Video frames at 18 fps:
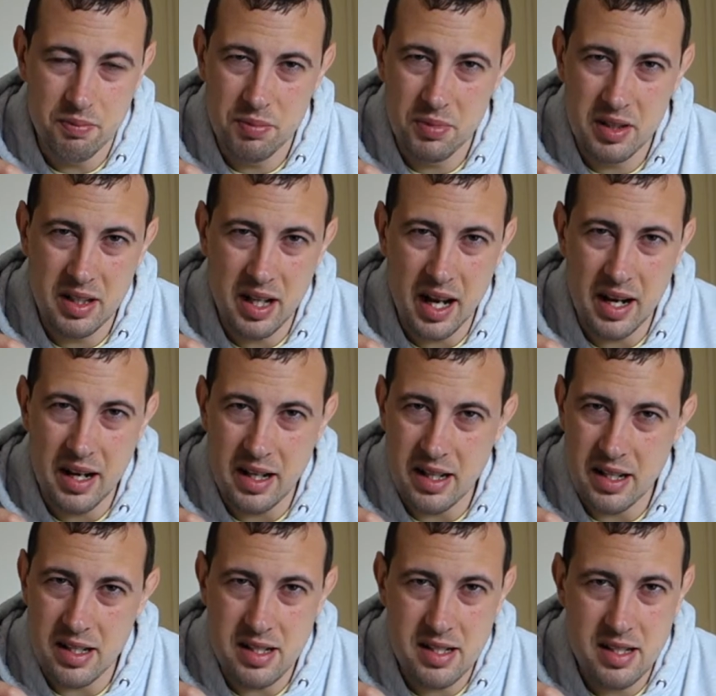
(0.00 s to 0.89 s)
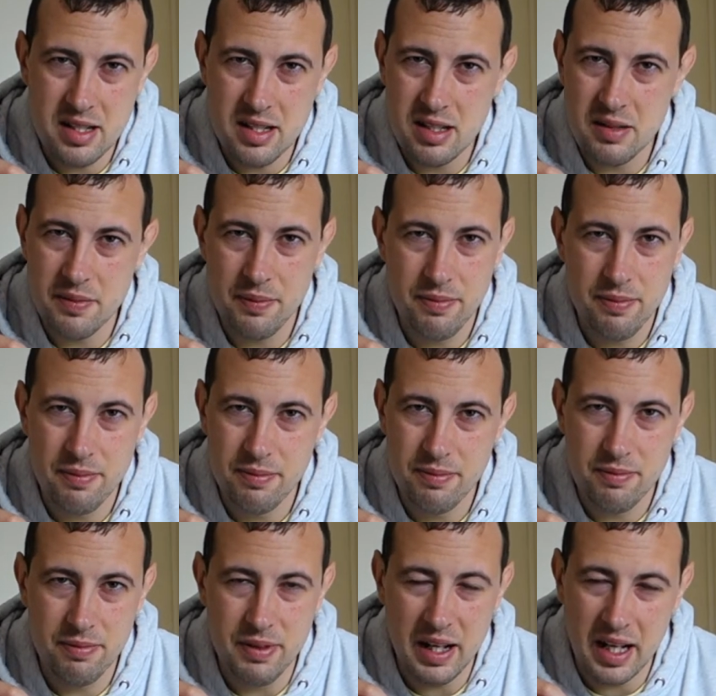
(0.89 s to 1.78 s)
taste,
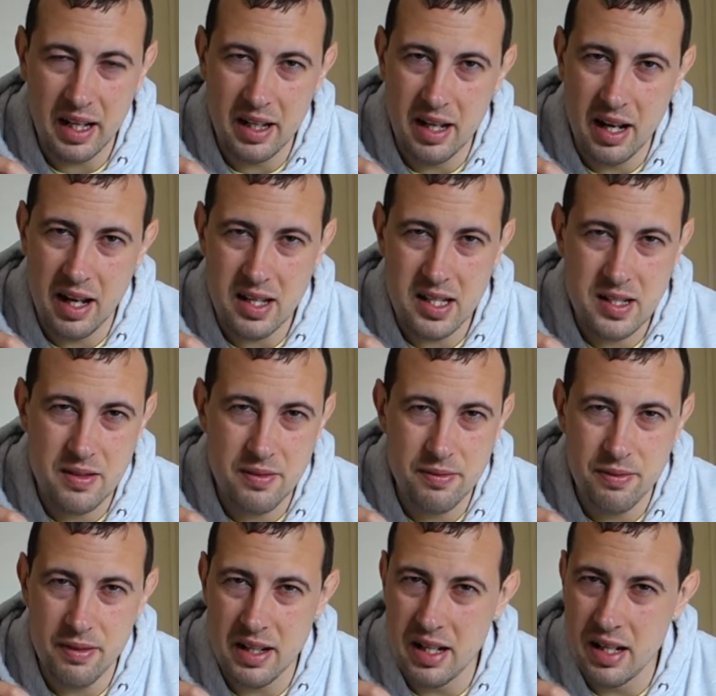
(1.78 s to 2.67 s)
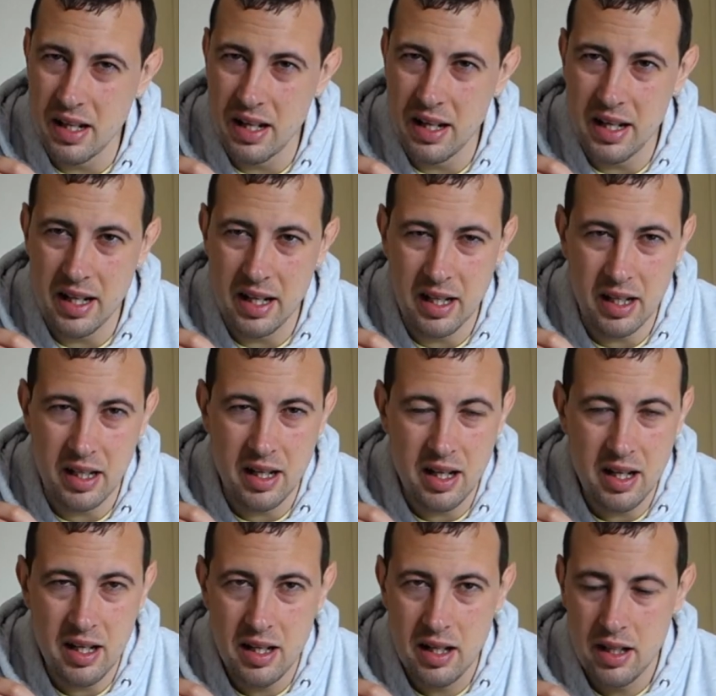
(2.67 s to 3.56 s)
thickness, feeling,
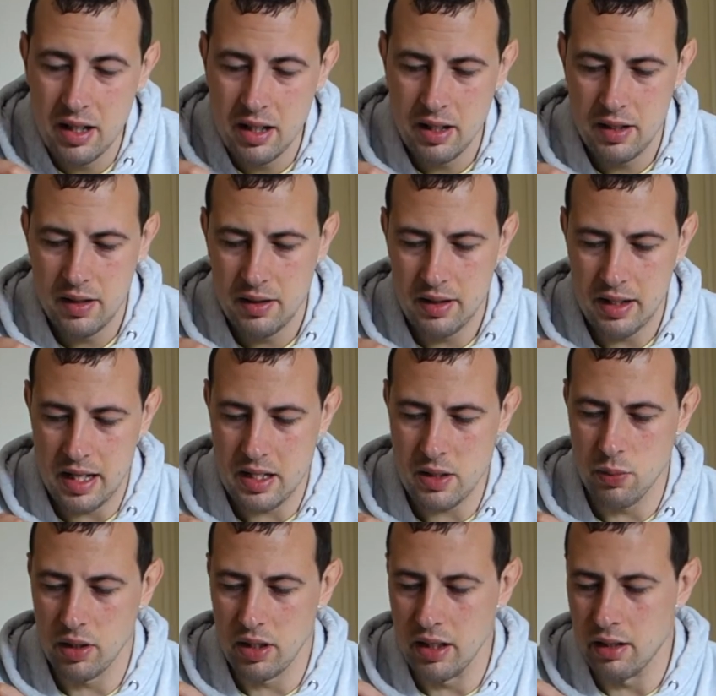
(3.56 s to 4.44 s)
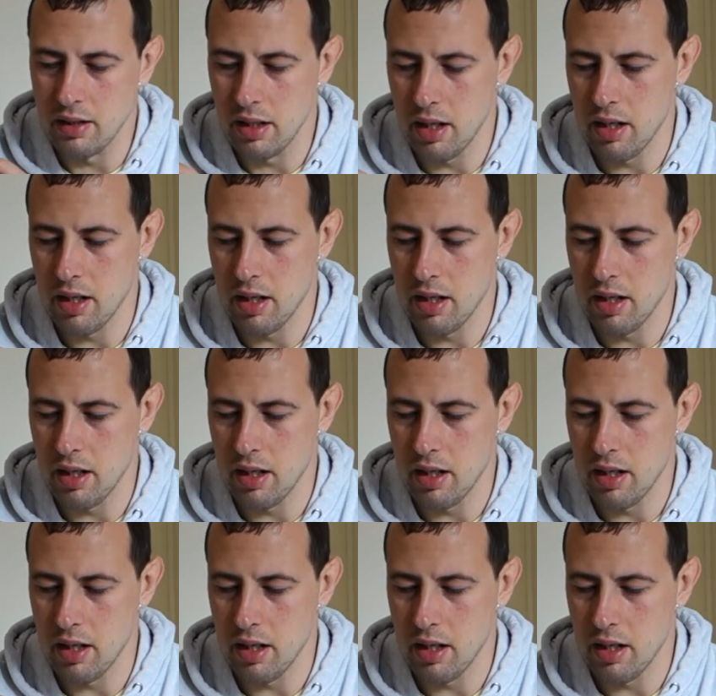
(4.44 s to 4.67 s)
that's what it